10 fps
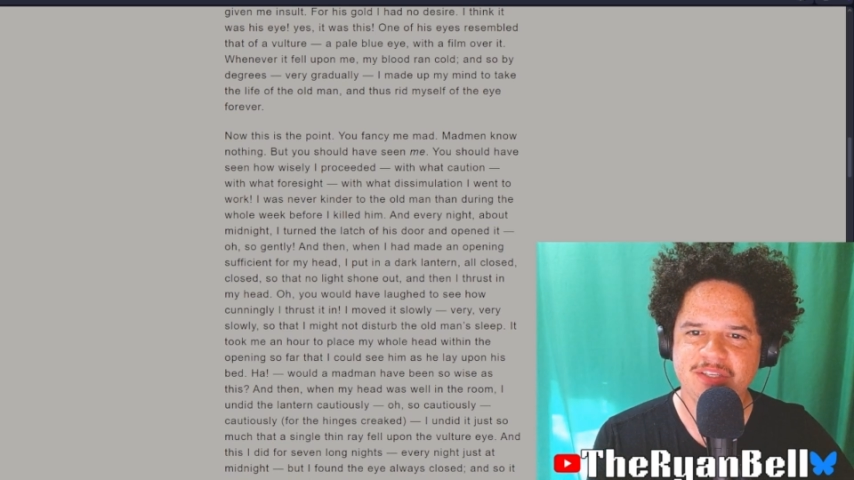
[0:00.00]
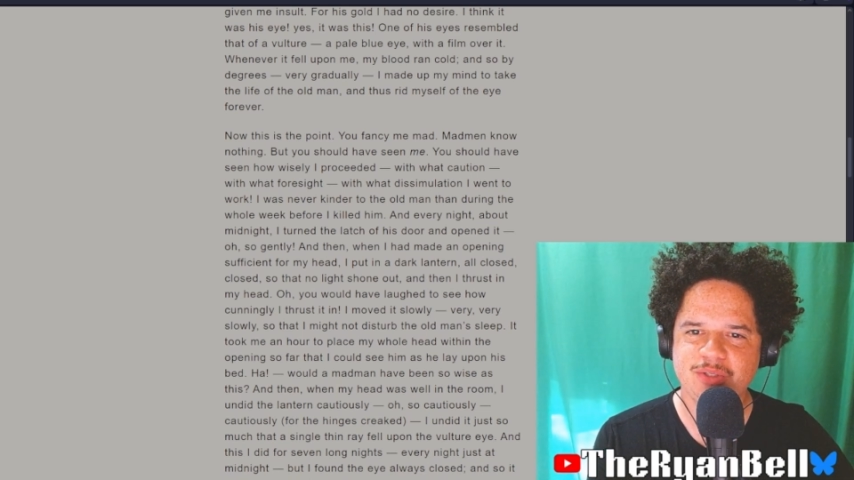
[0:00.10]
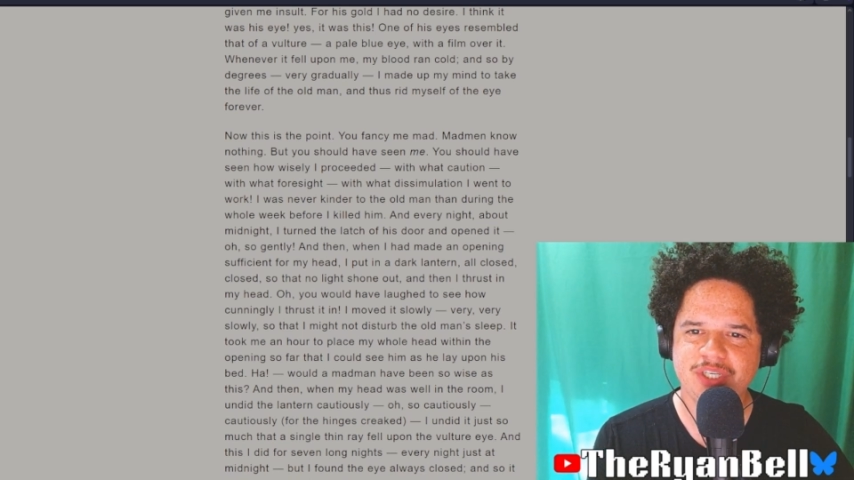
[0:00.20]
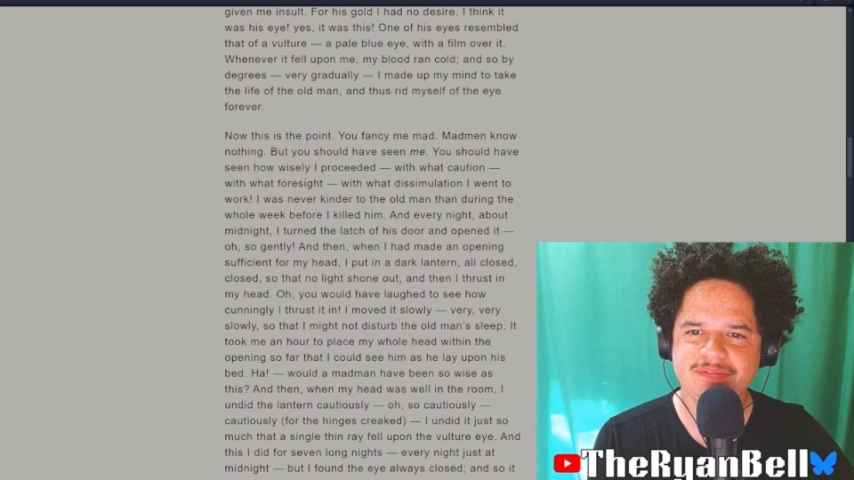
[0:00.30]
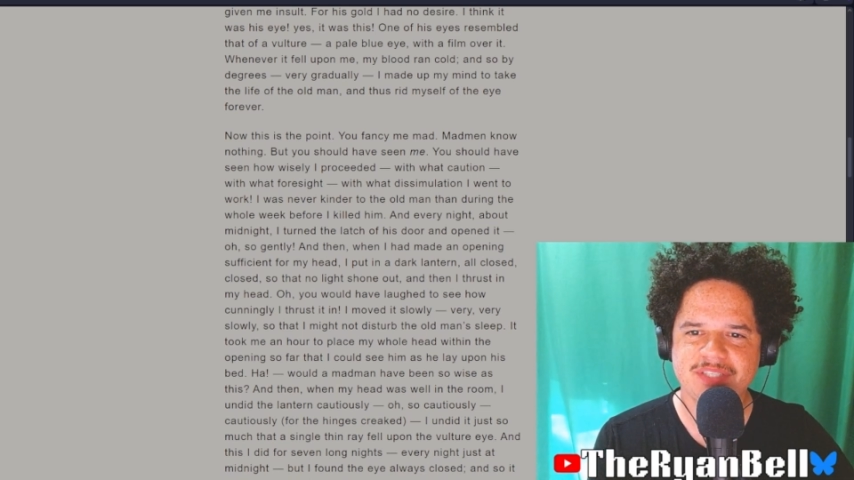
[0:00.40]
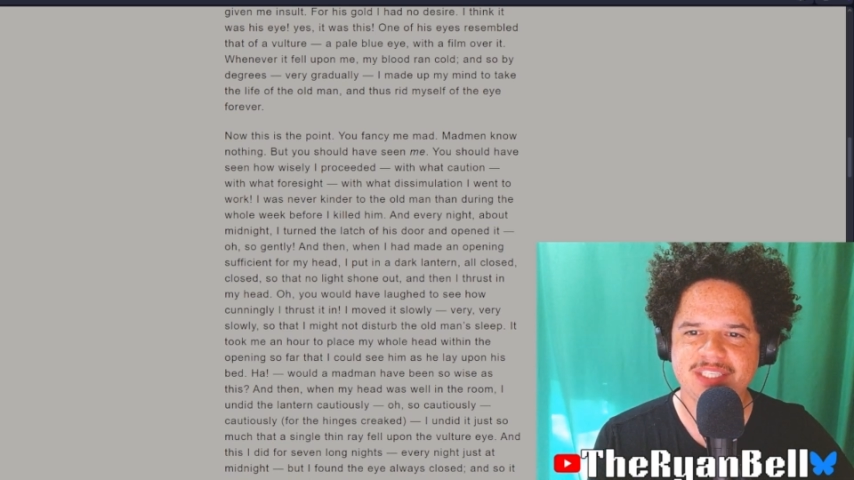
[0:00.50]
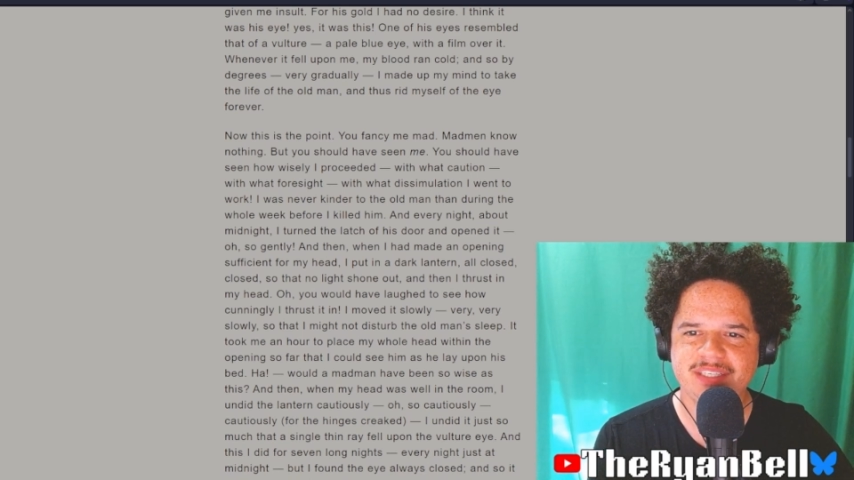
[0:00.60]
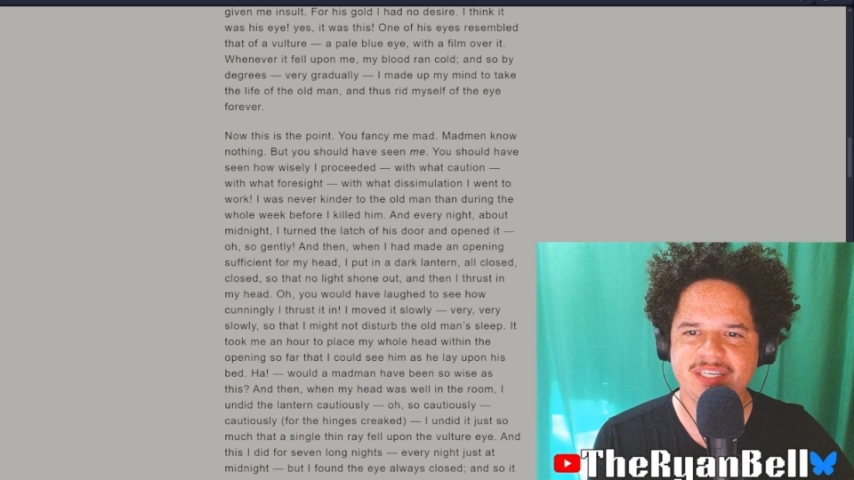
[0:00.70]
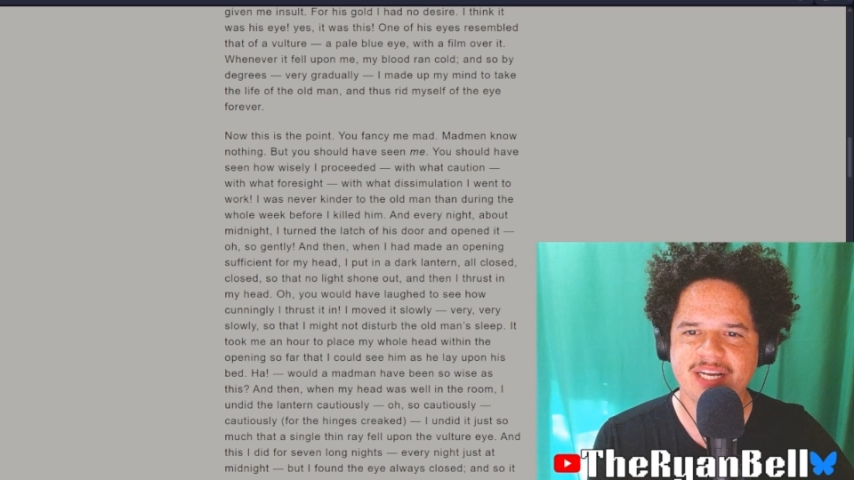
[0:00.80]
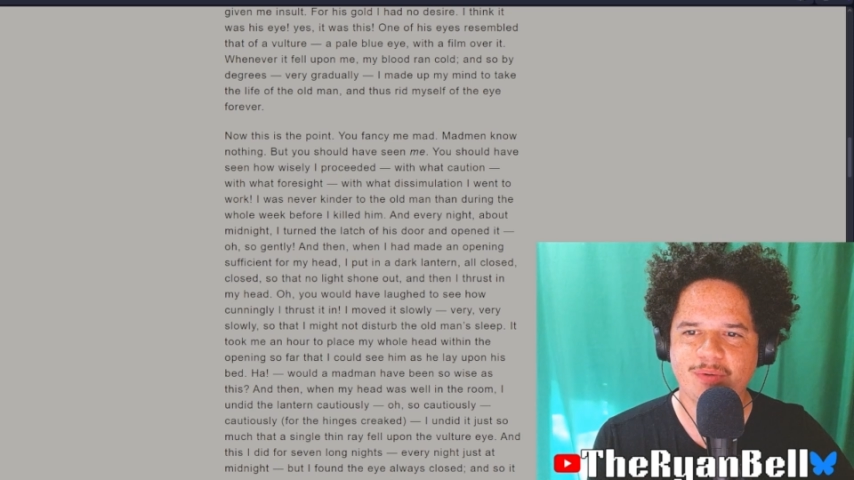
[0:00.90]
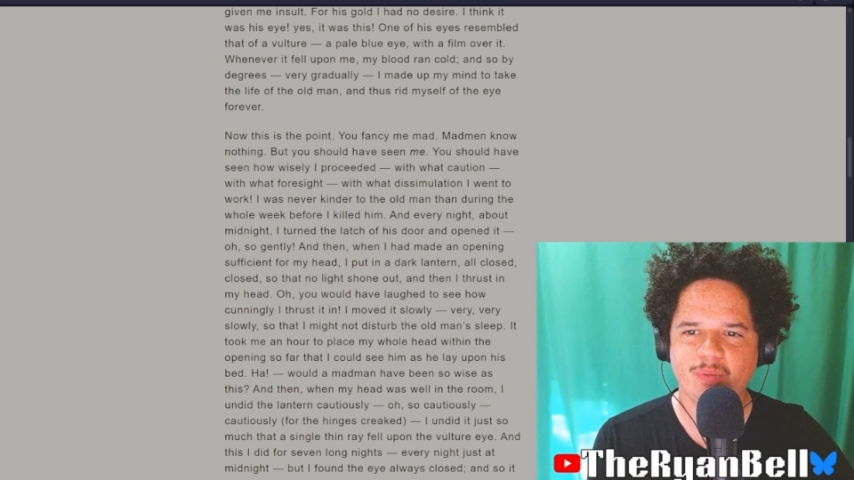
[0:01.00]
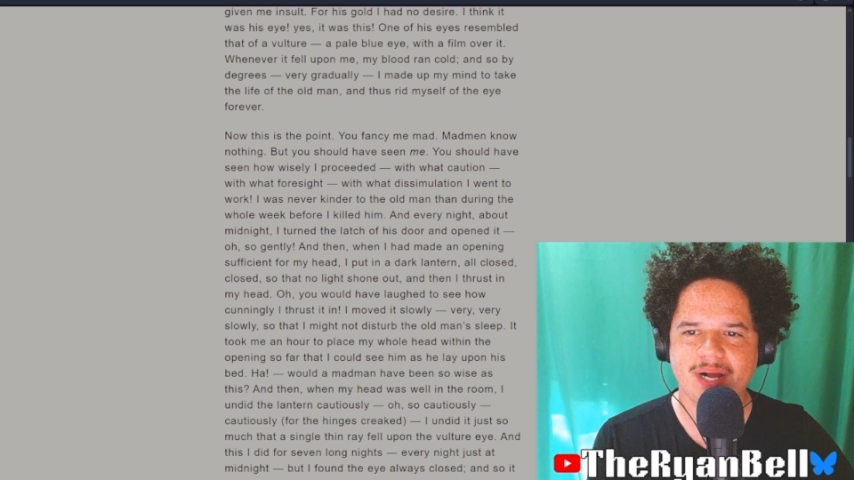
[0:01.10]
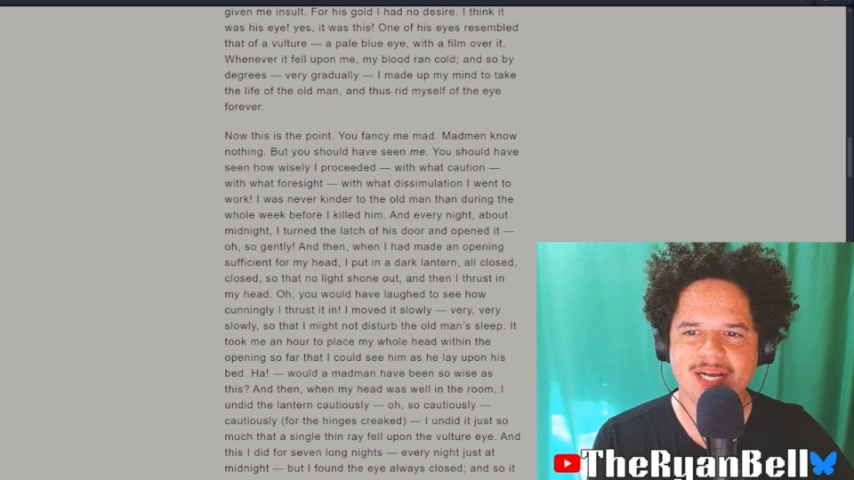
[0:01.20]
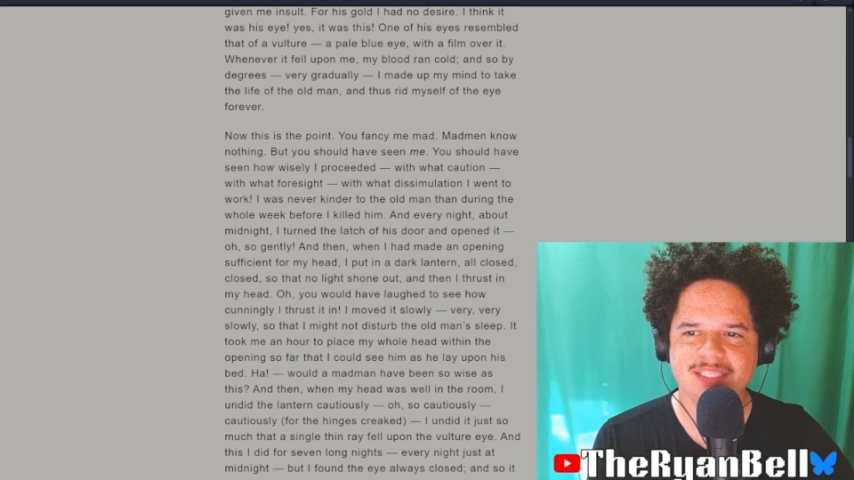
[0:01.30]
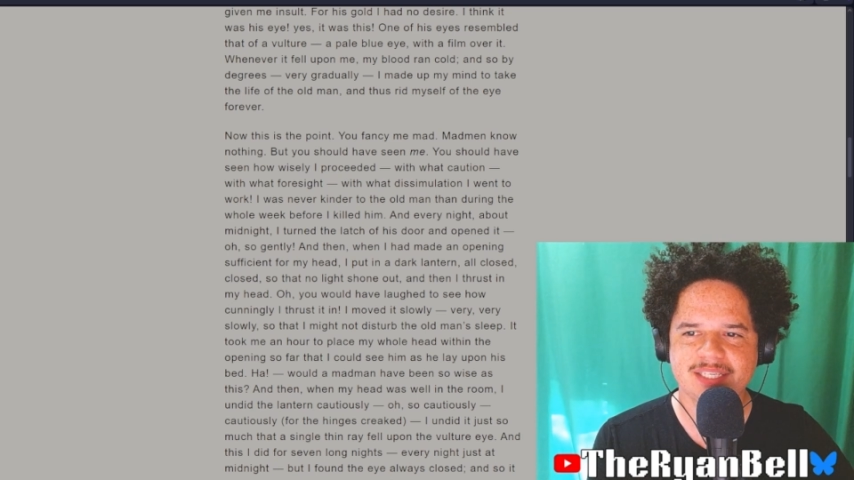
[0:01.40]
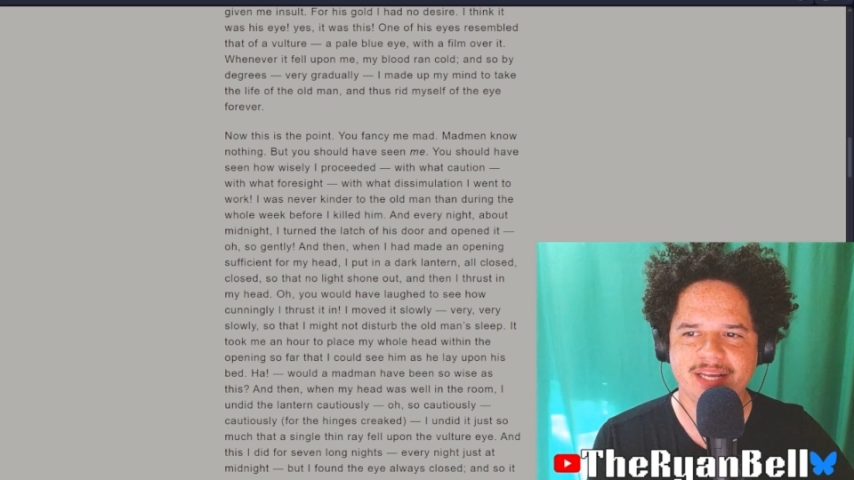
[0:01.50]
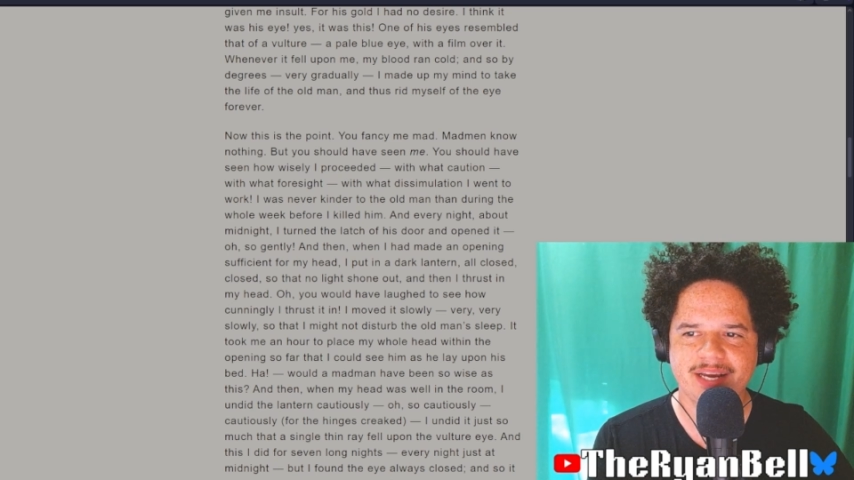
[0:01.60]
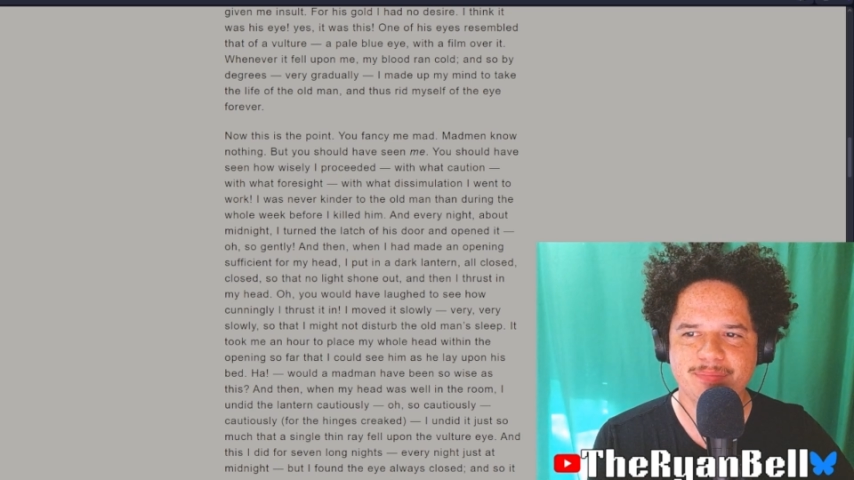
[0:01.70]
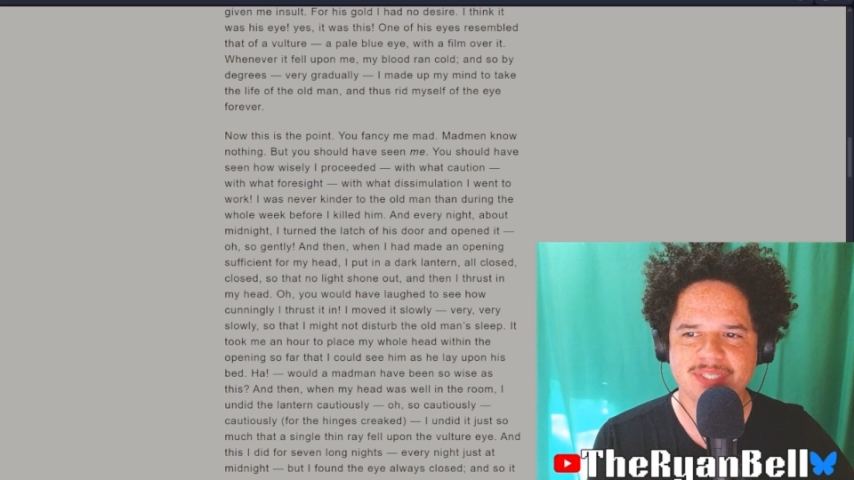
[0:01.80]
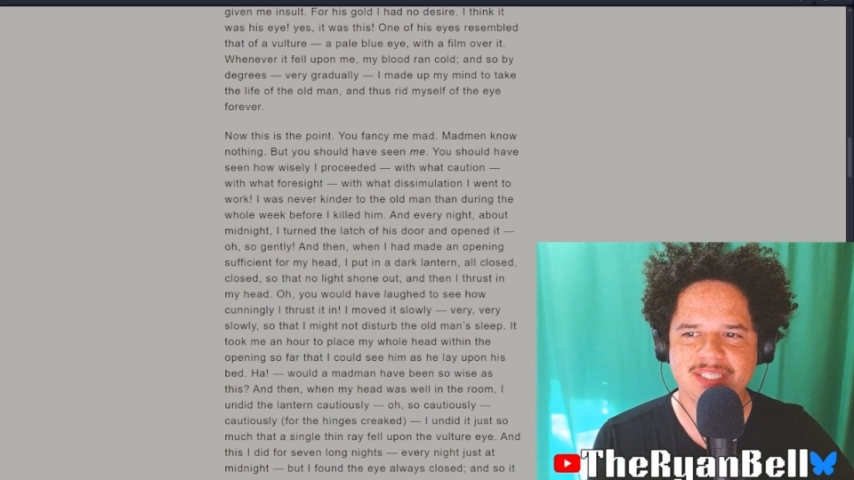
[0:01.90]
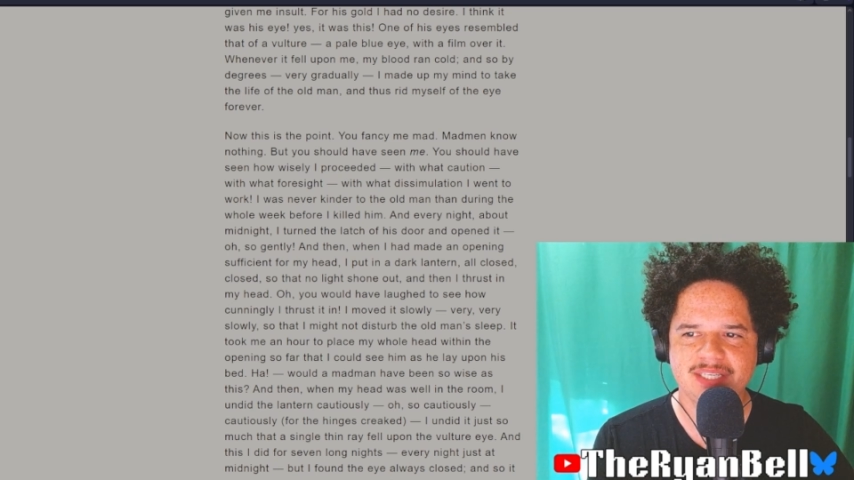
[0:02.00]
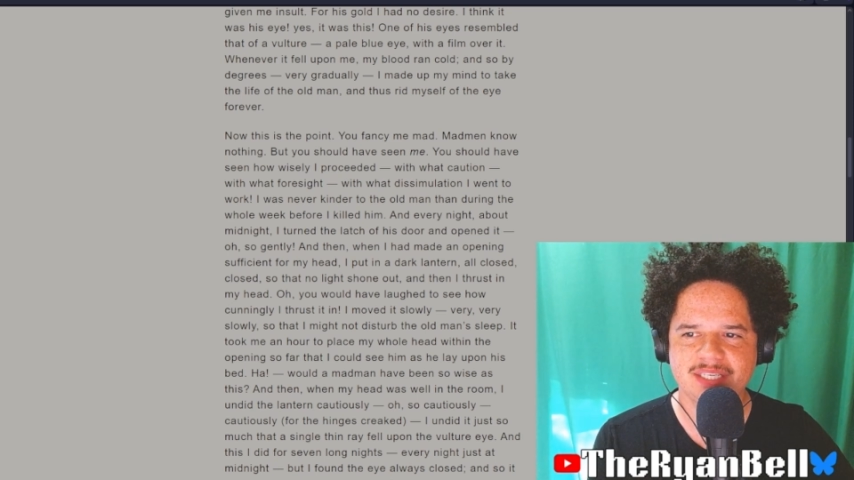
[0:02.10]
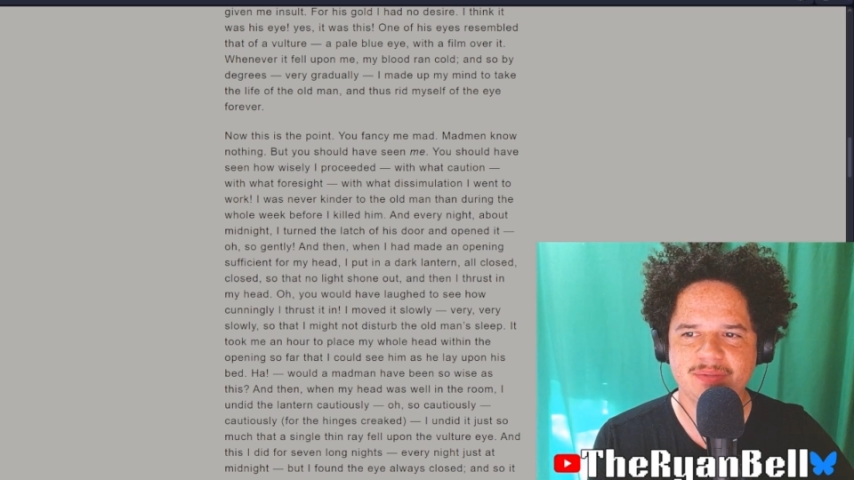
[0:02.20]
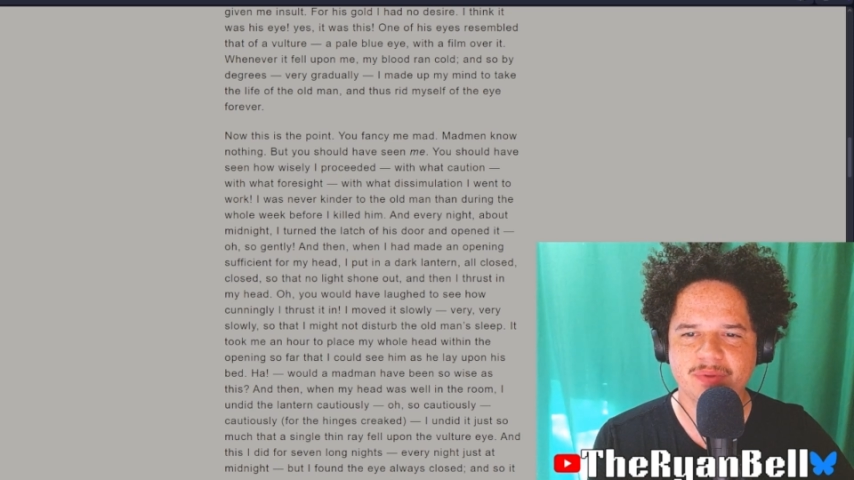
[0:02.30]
You should have seen how wisely I proceeded,